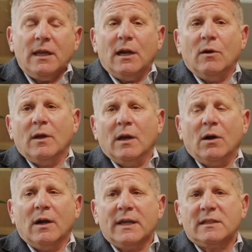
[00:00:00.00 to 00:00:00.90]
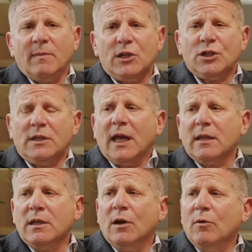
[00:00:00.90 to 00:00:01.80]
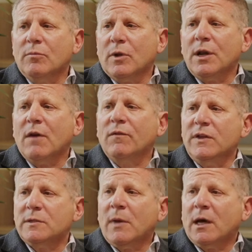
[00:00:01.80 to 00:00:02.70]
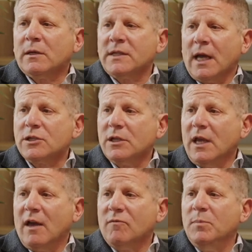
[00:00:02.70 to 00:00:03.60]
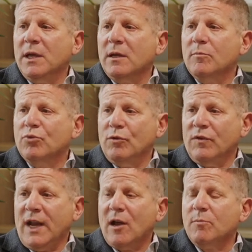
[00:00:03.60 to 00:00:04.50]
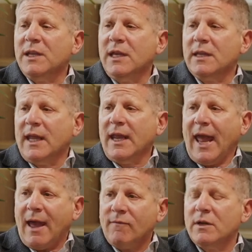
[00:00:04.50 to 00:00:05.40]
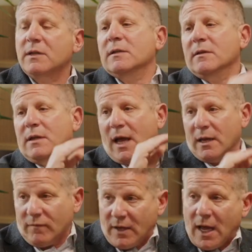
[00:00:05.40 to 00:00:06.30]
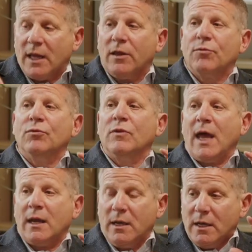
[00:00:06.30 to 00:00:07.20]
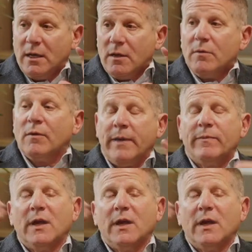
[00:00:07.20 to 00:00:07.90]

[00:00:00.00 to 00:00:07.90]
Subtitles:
in our estimation that, enough of these models actually have been proven out, but yet they haven't kind of gone through that. Right.